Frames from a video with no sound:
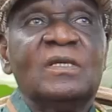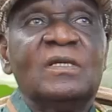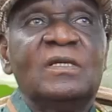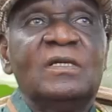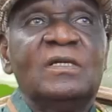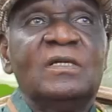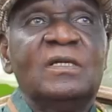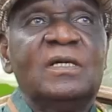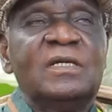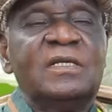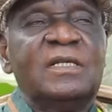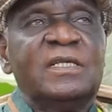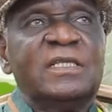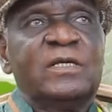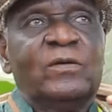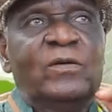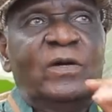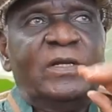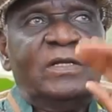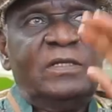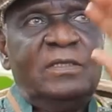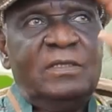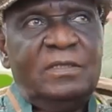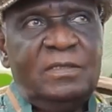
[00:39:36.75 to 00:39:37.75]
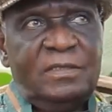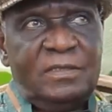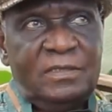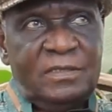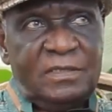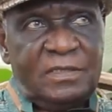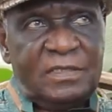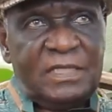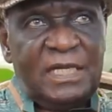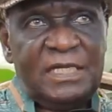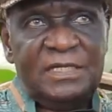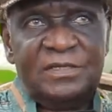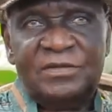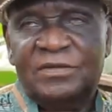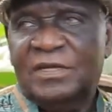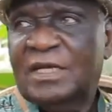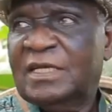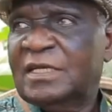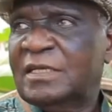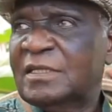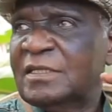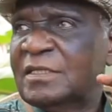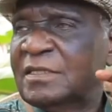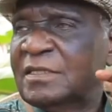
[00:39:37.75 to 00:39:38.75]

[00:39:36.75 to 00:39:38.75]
Yeah, another one, Sandra,